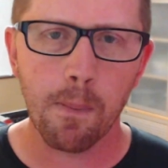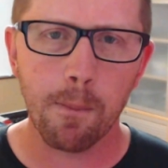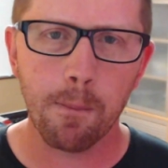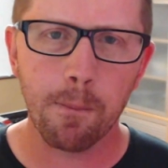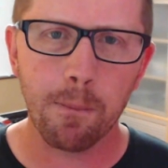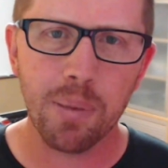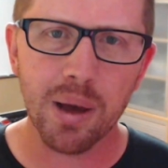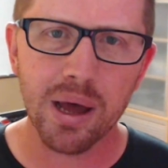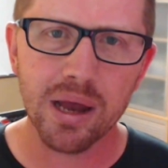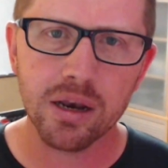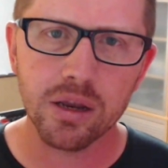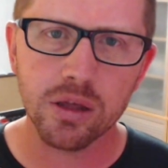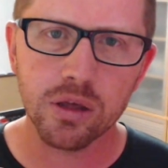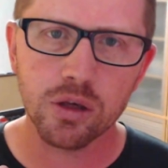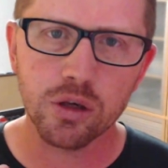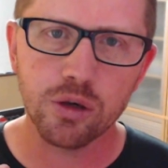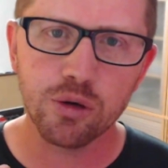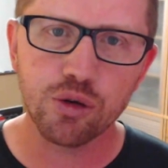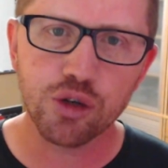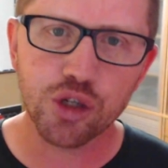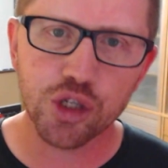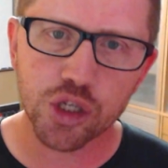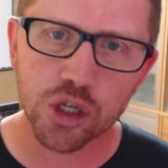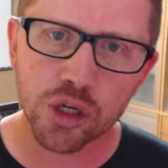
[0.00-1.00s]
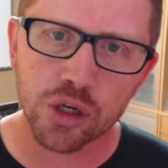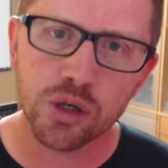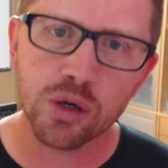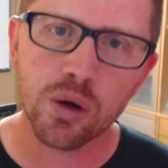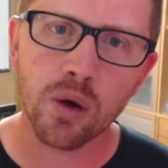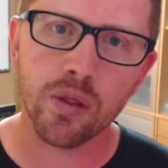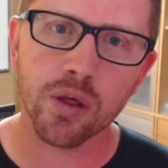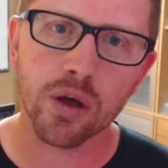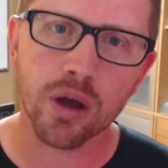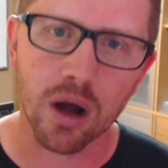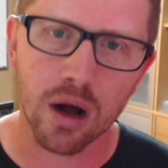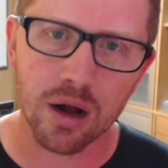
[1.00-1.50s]
But you should know
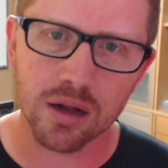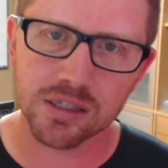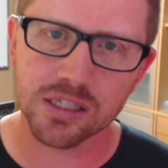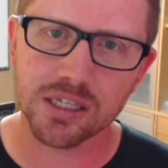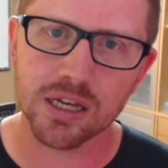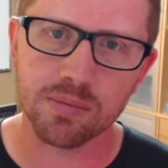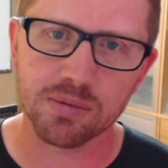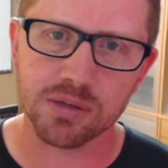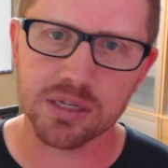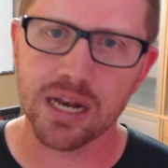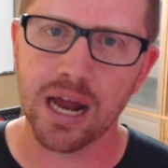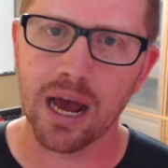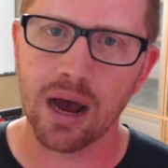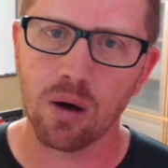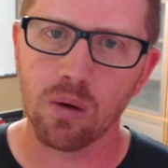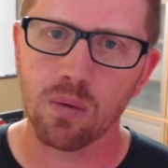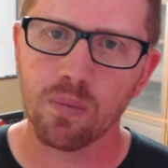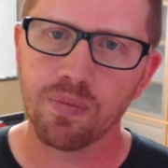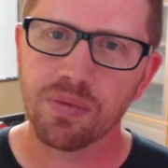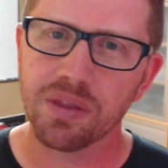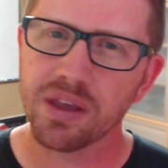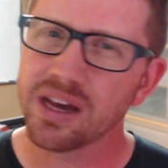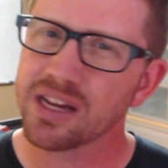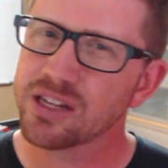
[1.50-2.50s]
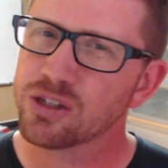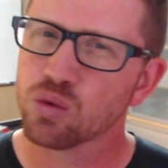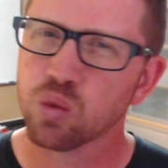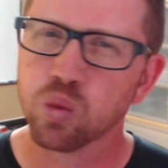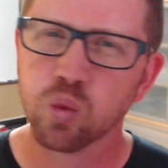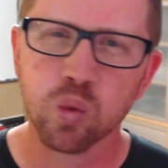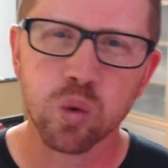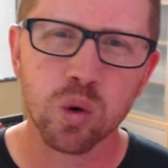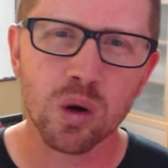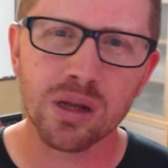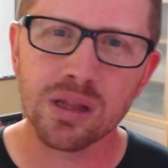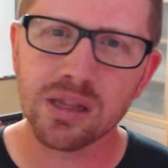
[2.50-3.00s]
the concepts now. It's
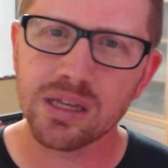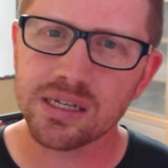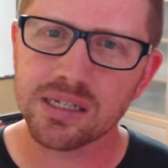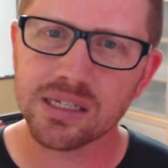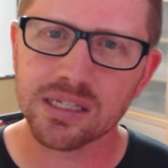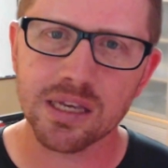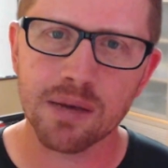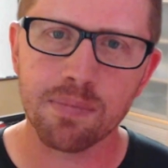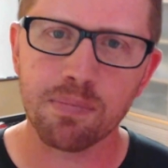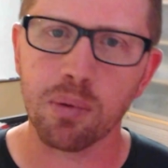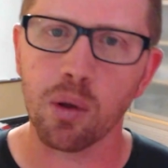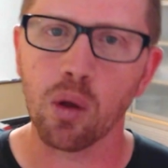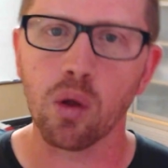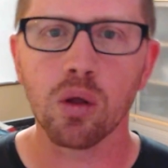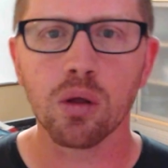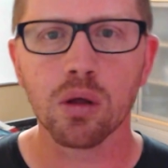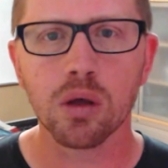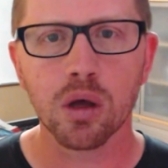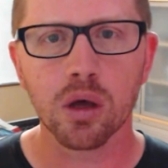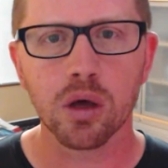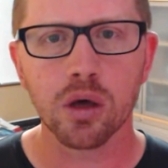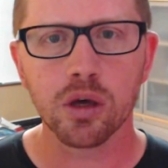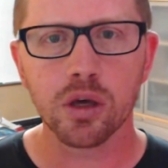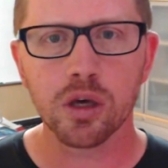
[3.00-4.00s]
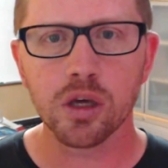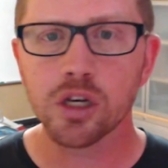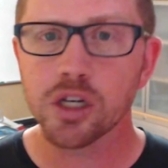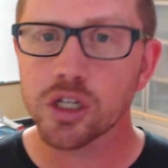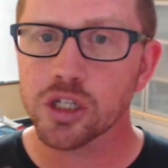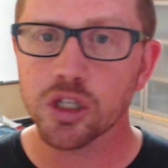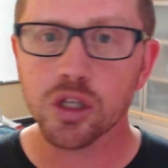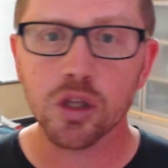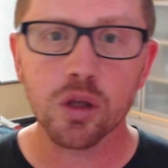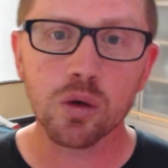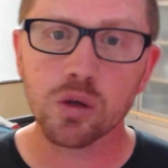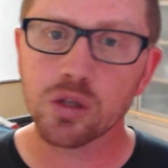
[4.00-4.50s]
really simple. You
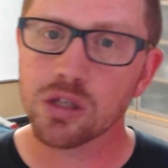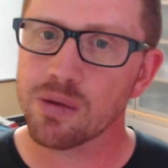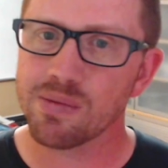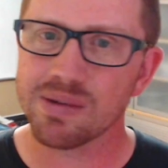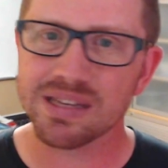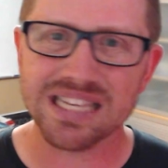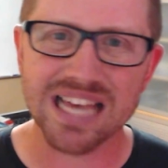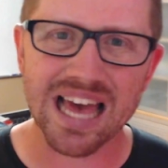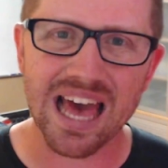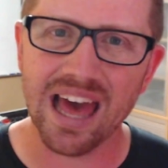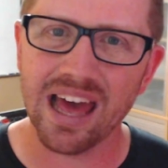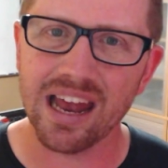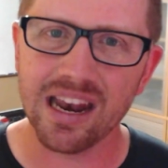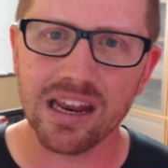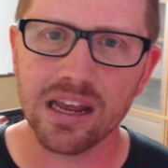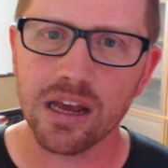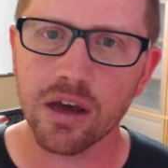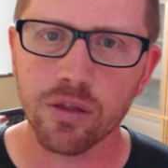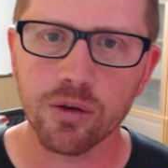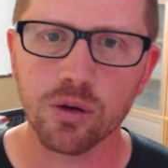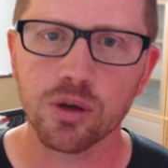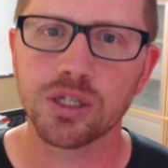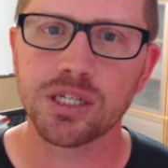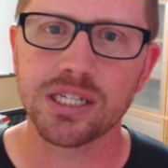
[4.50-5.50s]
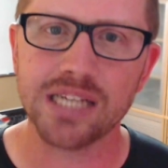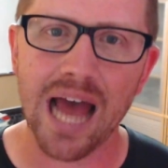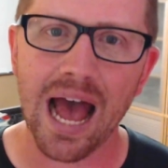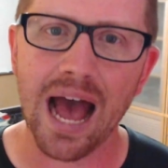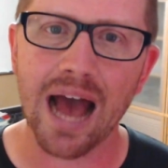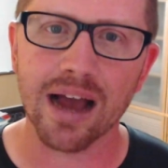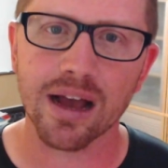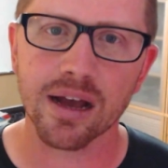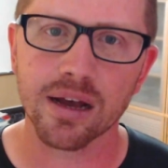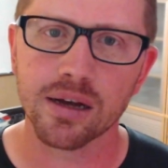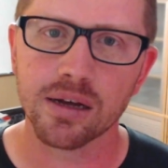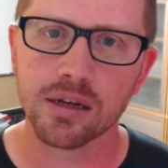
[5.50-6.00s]
just use them as any other
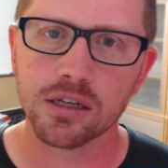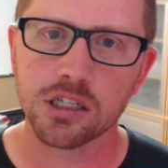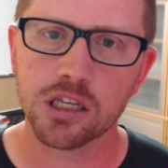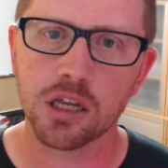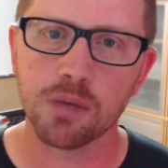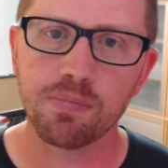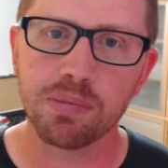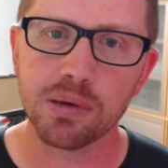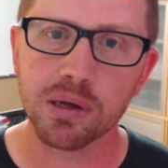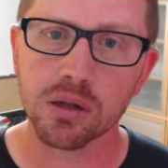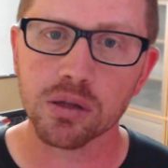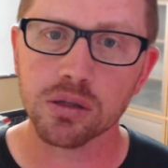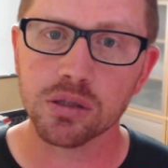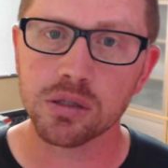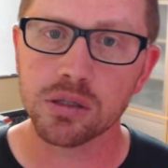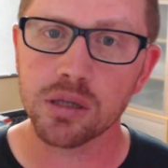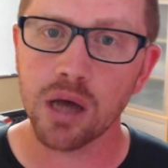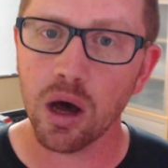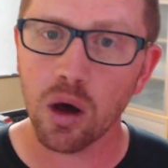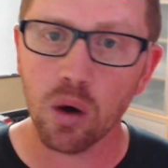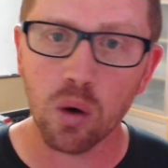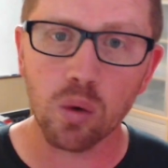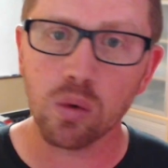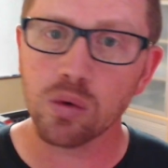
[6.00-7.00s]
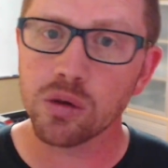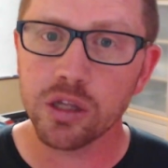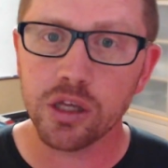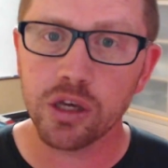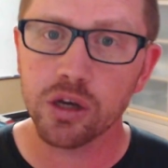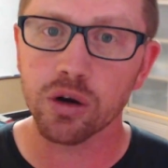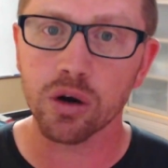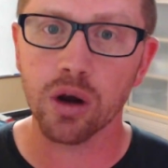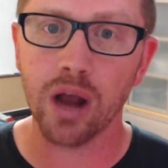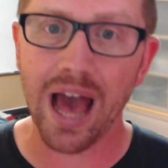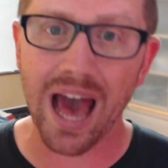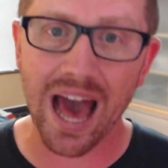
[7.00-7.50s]
stack to build not only
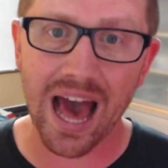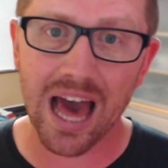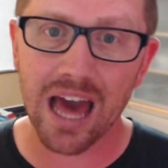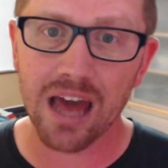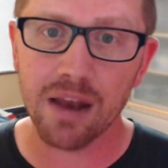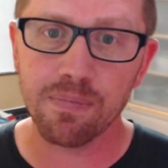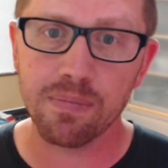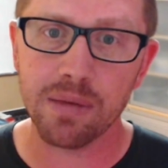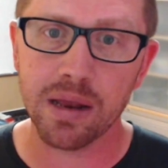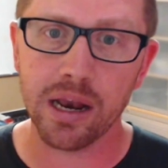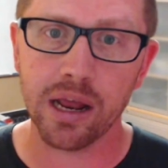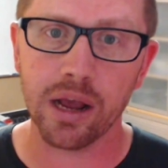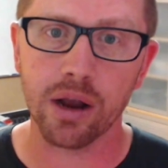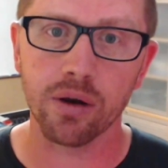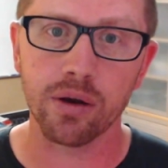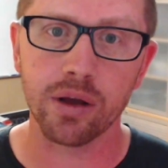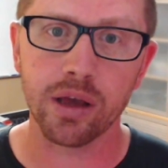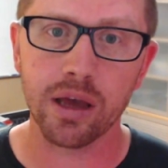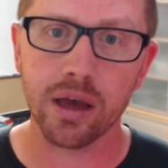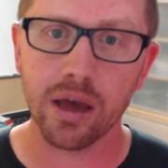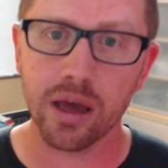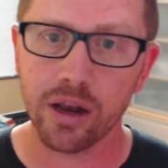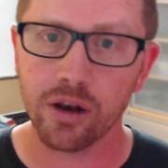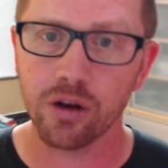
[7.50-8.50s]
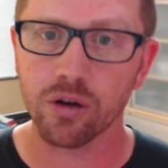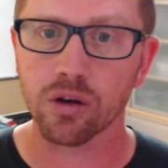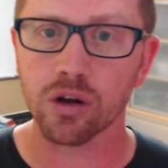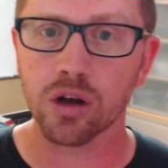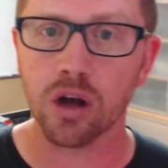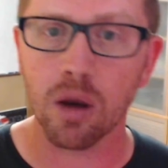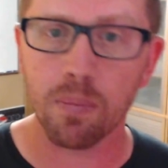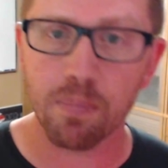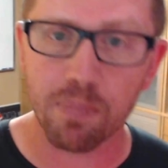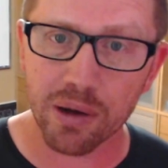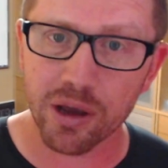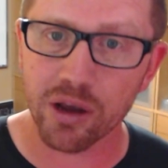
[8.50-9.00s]
your admin area and your
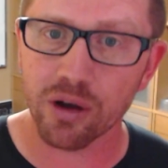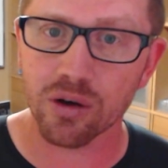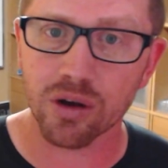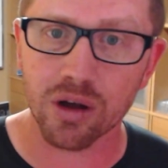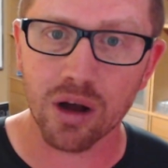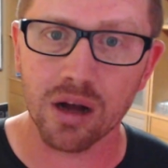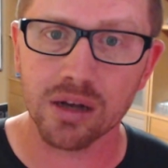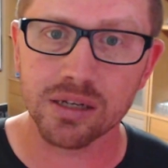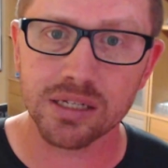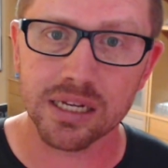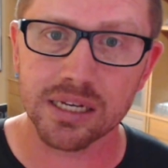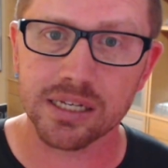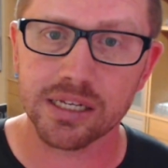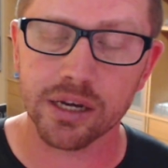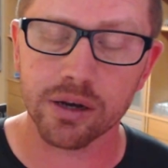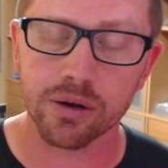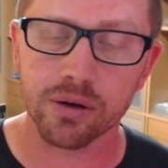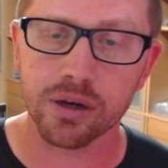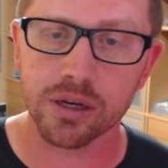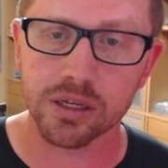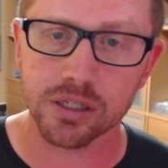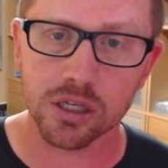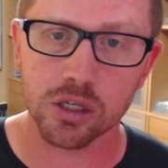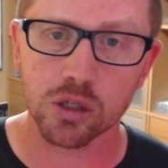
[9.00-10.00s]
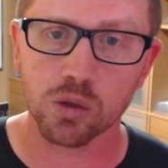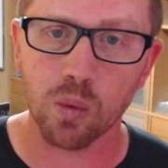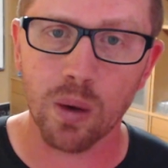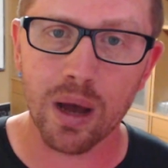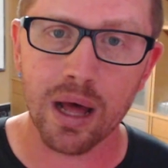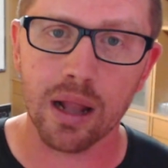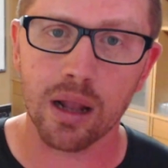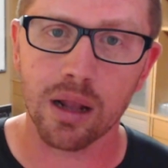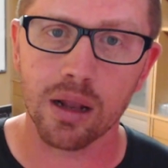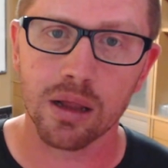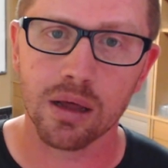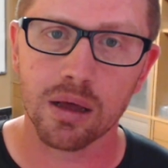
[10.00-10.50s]
but your content areas as
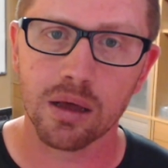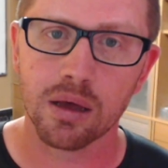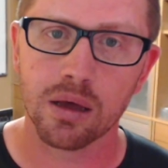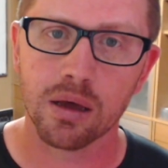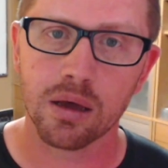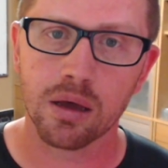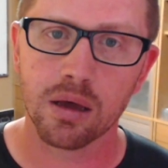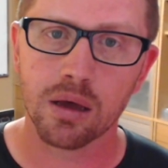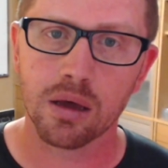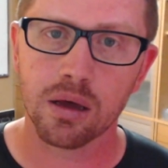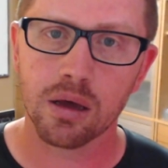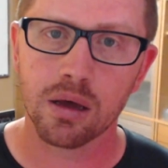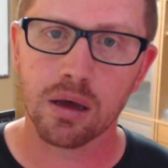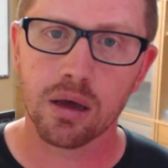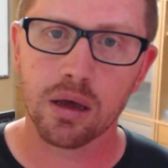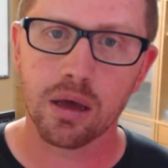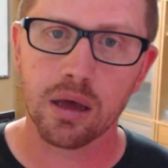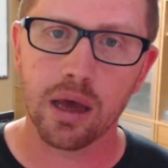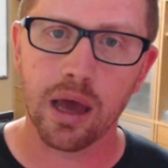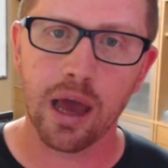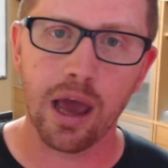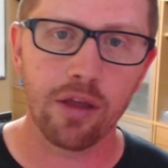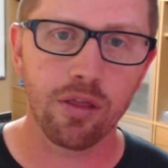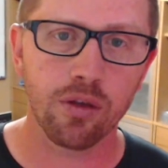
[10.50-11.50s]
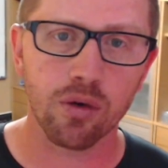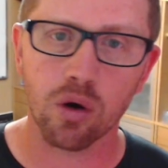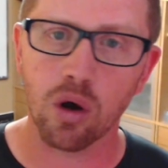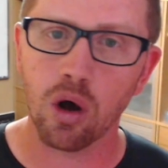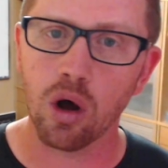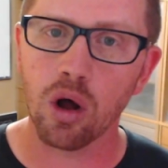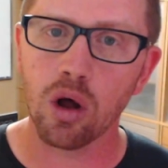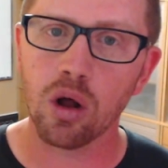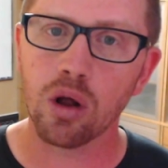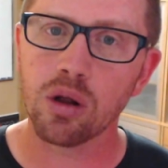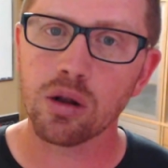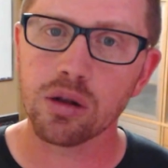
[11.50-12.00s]
well. And they're
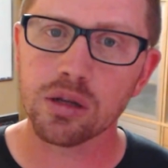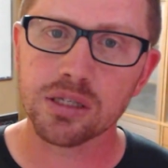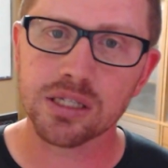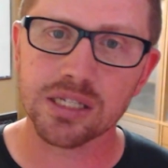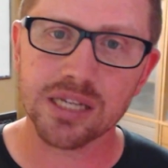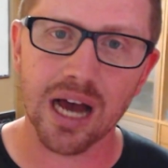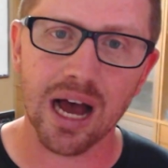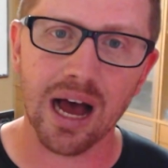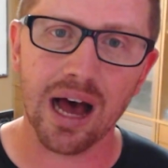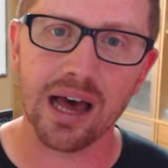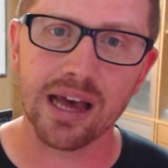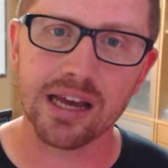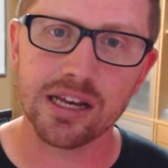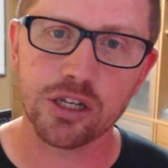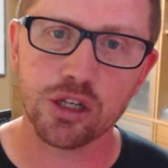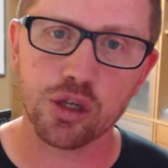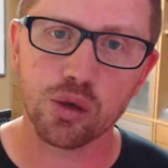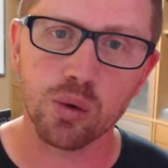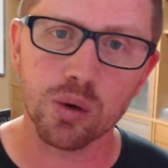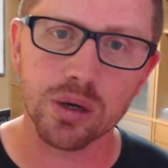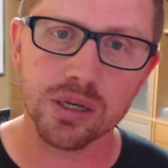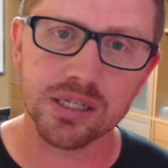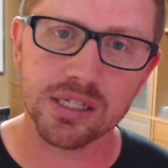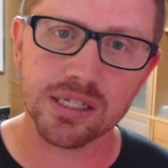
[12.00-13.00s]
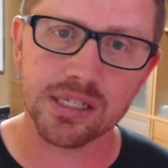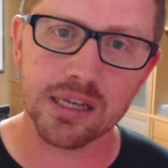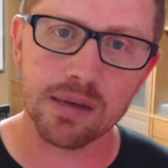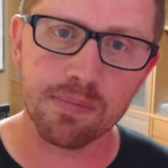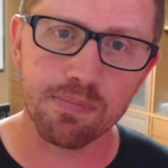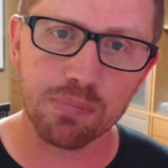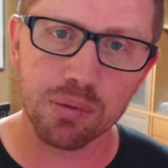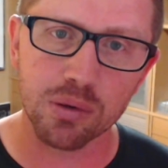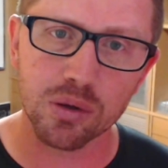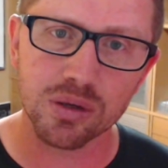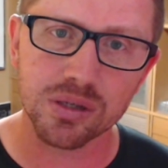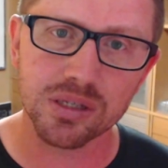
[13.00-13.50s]
all tied to a
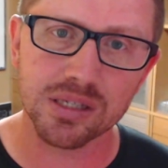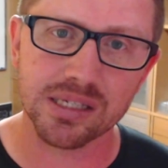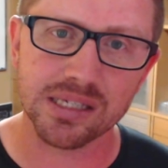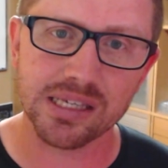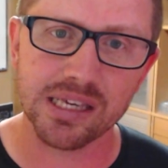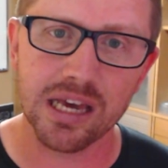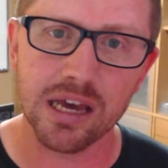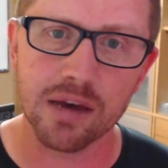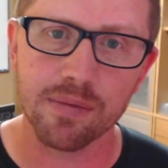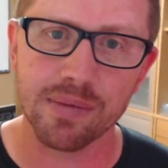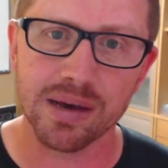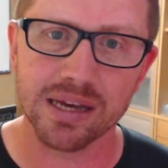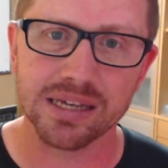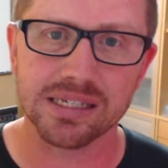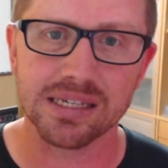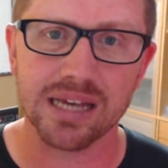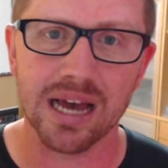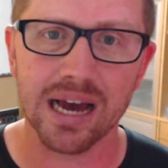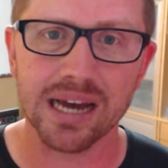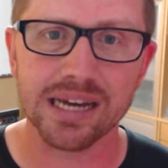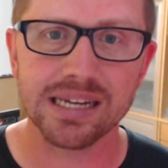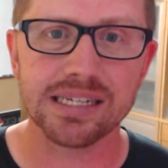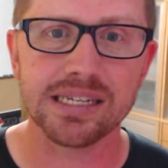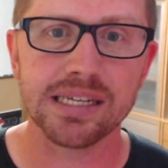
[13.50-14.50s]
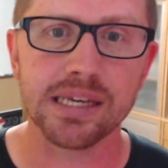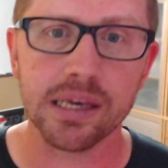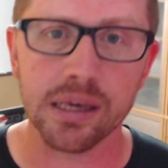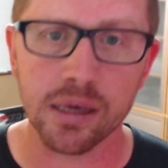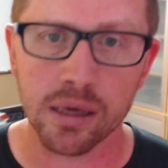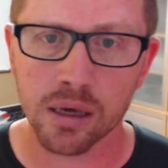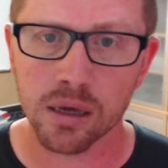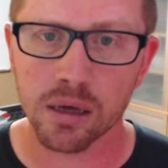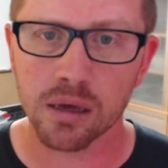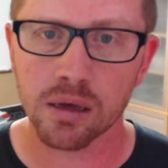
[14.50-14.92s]
simple CMS ID.